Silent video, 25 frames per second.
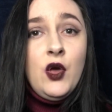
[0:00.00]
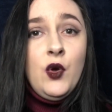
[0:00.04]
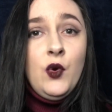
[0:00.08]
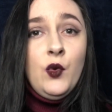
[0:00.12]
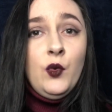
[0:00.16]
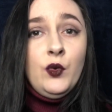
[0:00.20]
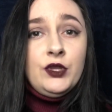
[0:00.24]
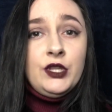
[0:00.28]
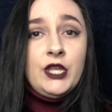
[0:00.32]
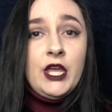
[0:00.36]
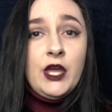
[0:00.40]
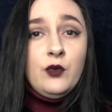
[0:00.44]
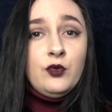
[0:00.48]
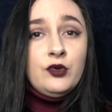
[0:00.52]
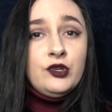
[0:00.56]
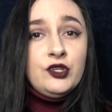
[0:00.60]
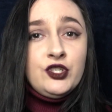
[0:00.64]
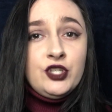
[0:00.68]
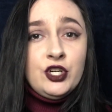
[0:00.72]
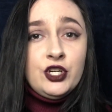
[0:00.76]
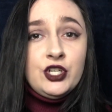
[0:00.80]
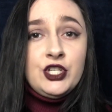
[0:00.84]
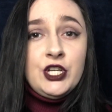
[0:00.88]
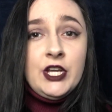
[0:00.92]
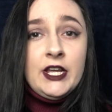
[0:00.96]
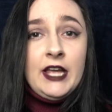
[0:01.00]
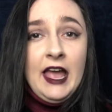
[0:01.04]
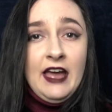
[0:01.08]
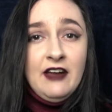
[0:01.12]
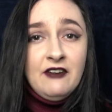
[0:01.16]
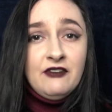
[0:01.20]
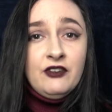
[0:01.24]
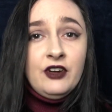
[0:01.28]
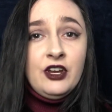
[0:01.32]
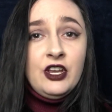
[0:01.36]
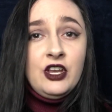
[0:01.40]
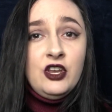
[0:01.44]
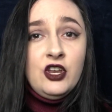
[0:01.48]
when they were searching
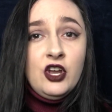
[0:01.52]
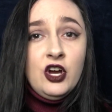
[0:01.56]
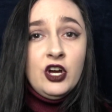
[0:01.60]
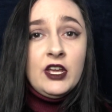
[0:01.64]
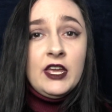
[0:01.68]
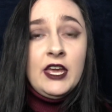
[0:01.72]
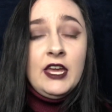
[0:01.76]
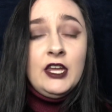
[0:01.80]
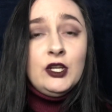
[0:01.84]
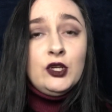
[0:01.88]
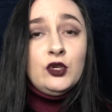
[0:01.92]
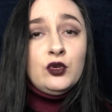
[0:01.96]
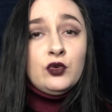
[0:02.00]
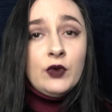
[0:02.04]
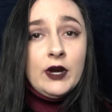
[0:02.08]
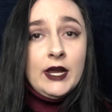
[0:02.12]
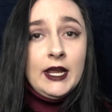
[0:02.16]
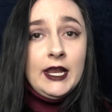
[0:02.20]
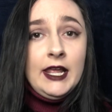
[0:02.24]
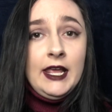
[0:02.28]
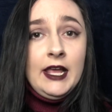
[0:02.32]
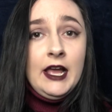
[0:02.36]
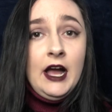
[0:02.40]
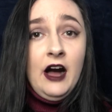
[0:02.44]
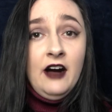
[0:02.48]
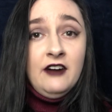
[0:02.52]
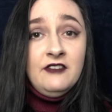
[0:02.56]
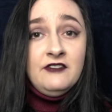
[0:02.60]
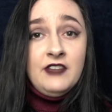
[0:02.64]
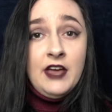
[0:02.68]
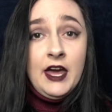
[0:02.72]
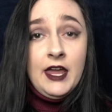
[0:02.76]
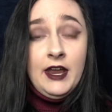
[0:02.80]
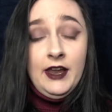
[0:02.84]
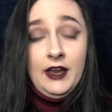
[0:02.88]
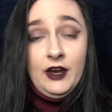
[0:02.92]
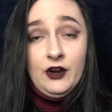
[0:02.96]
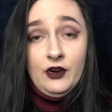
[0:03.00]
every nook and cranny of
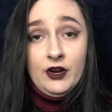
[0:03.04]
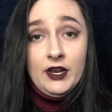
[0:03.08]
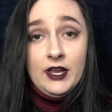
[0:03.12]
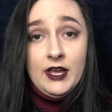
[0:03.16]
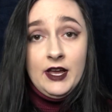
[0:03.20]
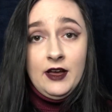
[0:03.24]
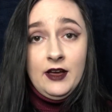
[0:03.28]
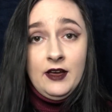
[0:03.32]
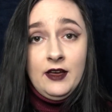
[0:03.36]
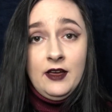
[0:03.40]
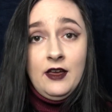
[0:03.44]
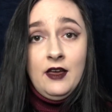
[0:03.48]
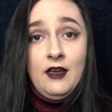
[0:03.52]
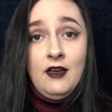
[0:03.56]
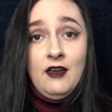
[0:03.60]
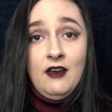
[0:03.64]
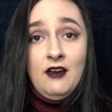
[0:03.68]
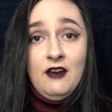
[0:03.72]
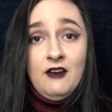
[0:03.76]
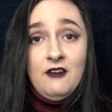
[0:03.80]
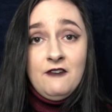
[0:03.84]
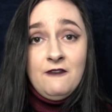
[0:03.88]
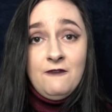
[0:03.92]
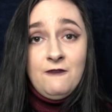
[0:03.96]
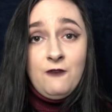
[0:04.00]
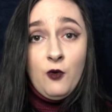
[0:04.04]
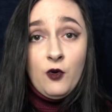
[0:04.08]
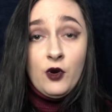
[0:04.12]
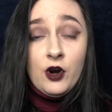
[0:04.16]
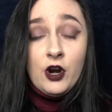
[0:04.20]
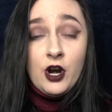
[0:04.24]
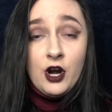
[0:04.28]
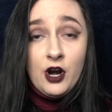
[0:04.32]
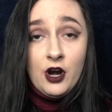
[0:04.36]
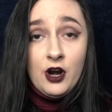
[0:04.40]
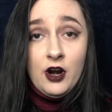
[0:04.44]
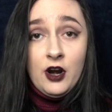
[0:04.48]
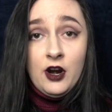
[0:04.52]
that area for
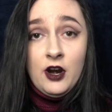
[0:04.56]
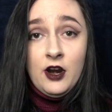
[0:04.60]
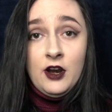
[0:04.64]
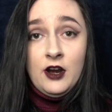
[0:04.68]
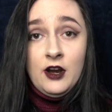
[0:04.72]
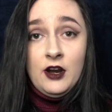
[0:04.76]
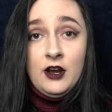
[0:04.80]
her,